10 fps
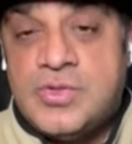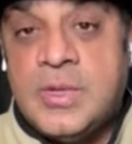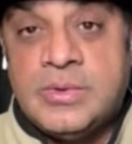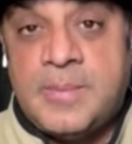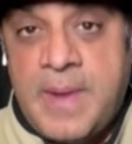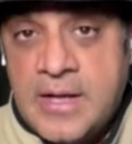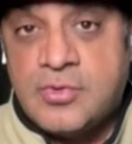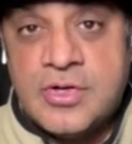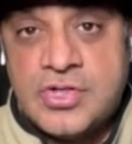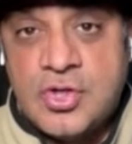We'll see what the
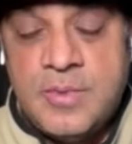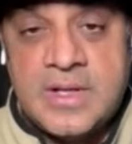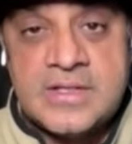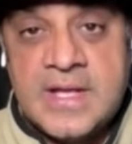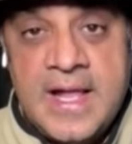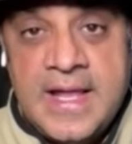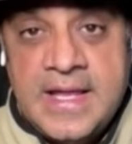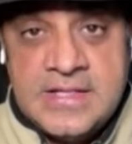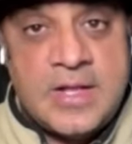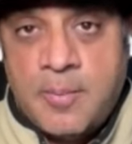Patriots do because
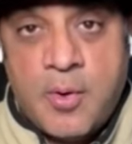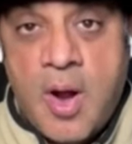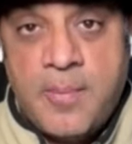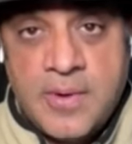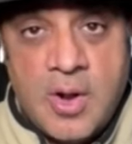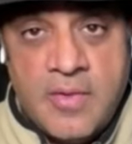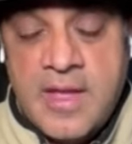he's their property.